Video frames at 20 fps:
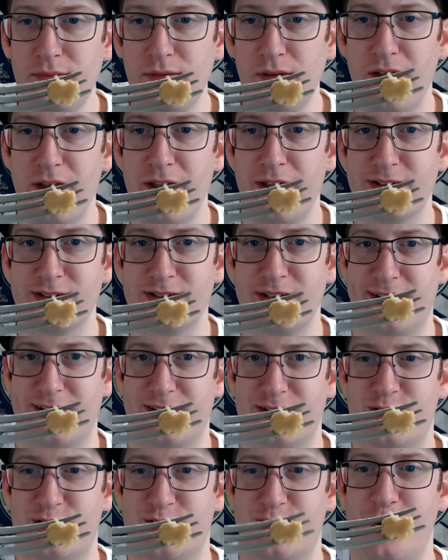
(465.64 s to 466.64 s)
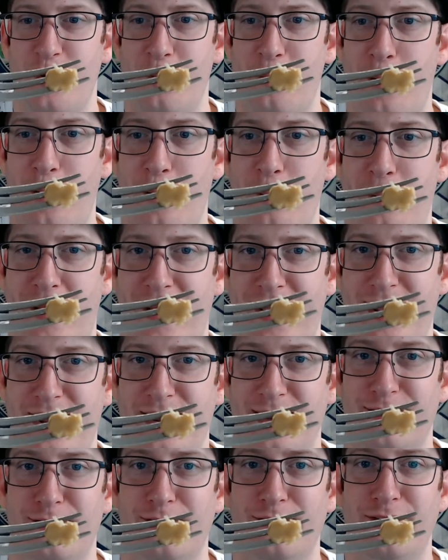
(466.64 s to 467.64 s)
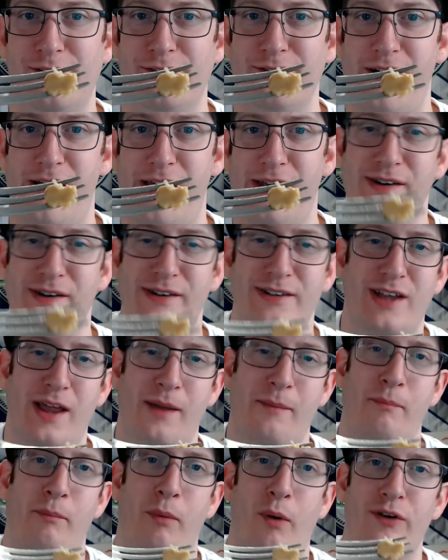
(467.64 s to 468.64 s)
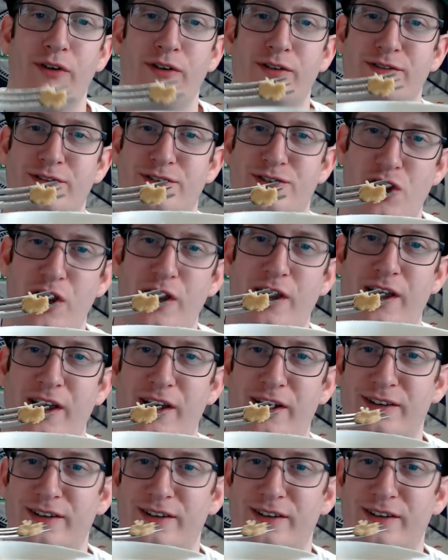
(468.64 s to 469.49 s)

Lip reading: It's like super pale, and it's like boiled chicken.